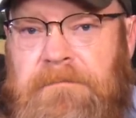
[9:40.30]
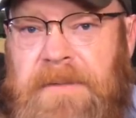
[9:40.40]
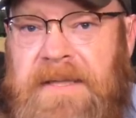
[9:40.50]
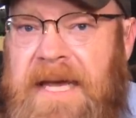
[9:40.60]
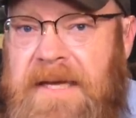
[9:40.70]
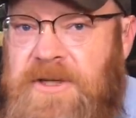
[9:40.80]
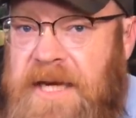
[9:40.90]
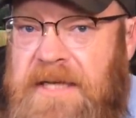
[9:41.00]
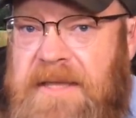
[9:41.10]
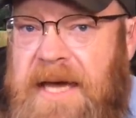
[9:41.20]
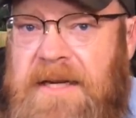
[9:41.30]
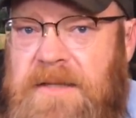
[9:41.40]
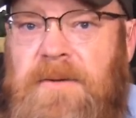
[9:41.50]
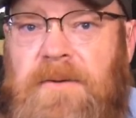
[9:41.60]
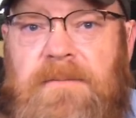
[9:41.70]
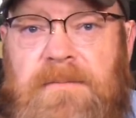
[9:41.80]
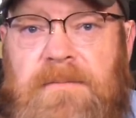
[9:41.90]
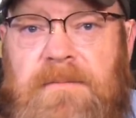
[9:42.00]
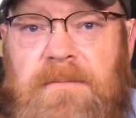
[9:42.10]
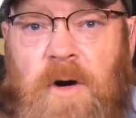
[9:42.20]
But they can change that too
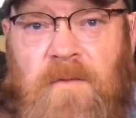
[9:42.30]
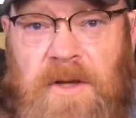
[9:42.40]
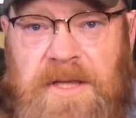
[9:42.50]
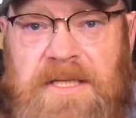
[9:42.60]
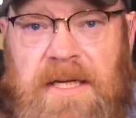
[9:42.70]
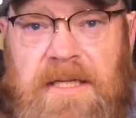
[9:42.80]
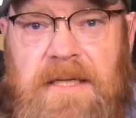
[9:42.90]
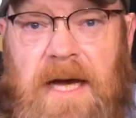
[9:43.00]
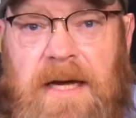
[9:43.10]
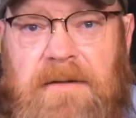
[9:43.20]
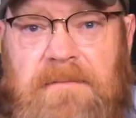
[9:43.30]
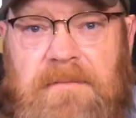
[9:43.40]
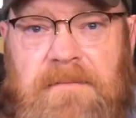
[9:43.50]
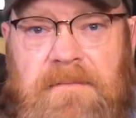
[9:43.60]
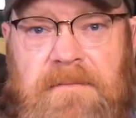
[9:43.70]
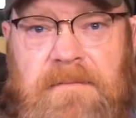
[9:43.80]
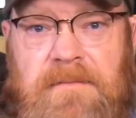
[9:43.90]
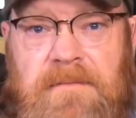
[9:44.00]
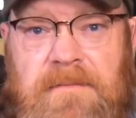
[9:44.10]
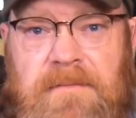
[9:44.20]
over on the Senate side.
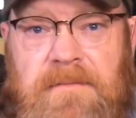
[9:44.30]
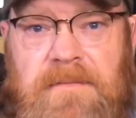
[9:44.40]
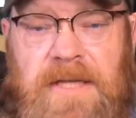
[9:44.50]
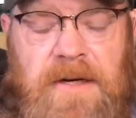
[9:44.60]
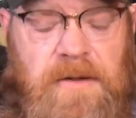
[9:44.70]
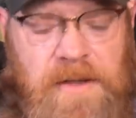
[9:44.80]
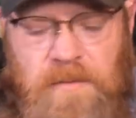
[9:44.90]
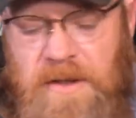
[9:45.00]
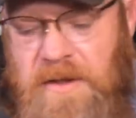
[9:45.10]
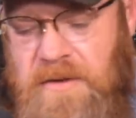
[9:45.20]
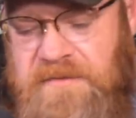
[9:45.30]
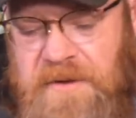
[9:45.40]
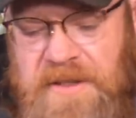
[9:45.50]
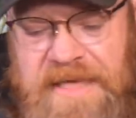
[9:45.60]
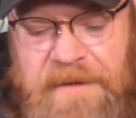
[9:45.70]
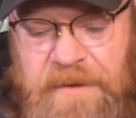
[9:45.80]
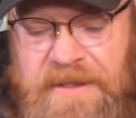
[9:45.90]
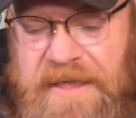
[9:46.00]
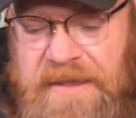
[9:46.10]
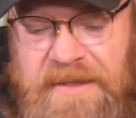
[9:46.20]
Senator Lynwood Lewis, for example,
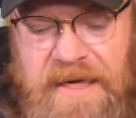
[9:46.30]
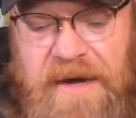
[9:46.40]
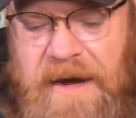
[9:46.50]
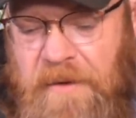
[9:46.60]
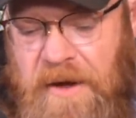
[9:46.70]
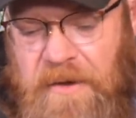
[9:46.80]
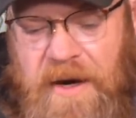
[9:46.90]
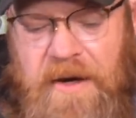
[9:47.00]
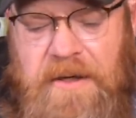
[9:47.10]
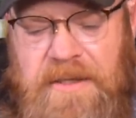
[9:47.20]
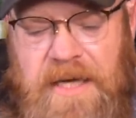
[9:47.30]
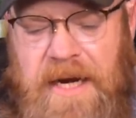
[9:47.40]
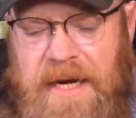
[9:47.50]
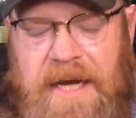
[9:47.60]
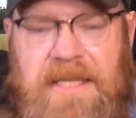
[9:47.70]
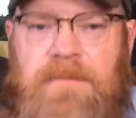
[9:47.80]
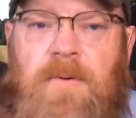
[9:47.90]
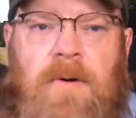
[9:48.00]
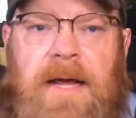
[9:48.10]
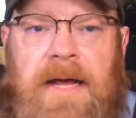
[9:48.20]
could say, listen, I, am on the record as saying I can't
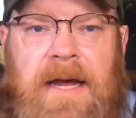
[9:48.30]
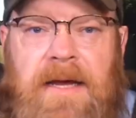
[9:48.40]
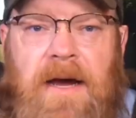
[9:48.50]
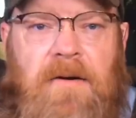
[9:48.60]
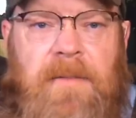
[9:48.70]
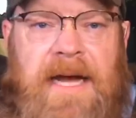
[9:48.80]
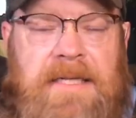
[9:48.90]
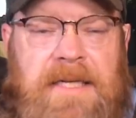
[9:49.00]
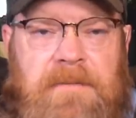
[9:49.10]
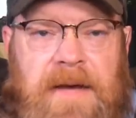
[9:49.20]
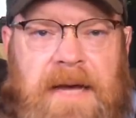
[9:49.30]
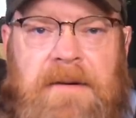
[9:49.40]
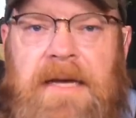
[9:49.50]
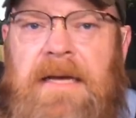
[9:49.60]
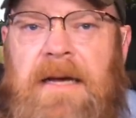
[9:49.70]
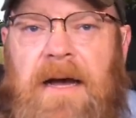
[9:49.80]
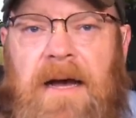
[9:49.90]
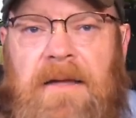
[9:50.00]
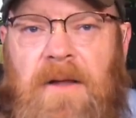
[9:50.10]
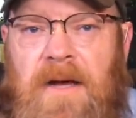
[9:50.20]
support a, a gun or magazine ban,
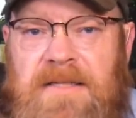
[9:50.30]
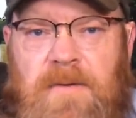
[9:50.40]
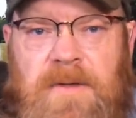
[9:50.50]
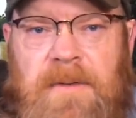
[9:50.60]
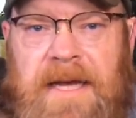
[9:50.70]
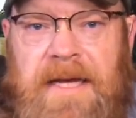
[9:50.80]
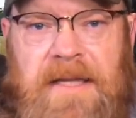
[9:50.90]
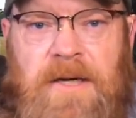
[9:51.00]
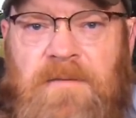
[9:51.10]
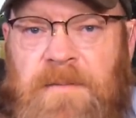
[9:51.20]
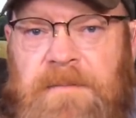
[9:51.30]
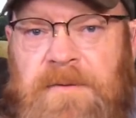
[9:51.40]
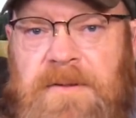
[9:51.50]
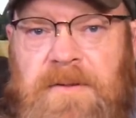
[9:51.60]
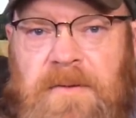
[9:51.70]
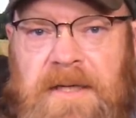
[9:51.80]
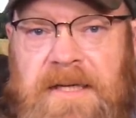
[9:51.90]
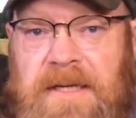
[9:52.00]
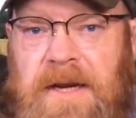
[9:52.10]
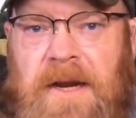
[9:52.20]
uh, laws that would make it illegal for people to uh,
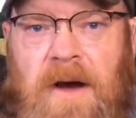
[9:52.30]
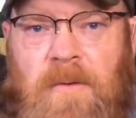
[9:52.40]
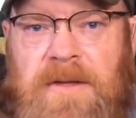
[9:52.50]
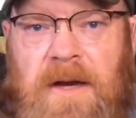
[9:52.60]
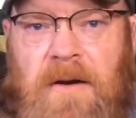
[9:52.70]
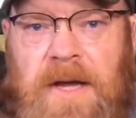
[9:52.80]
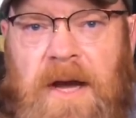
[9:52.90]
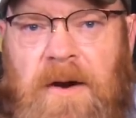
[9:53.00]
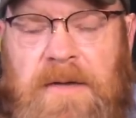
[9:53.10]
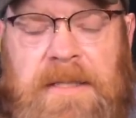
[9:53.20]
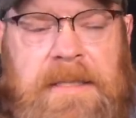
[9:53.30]
continue to own what they already own.